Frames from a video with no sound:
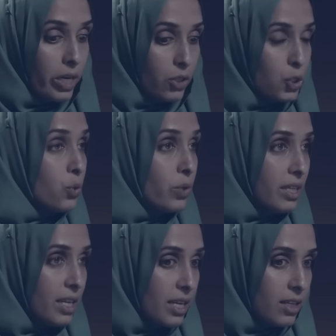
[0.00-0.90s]
we are
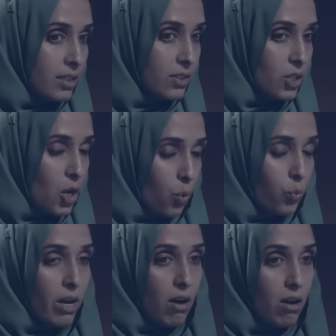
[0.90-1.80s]
doing is
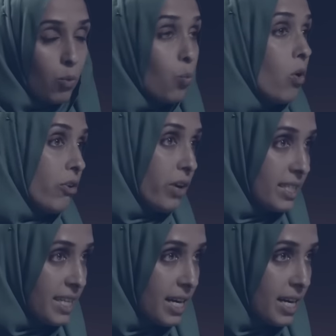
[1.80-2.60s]
we are watering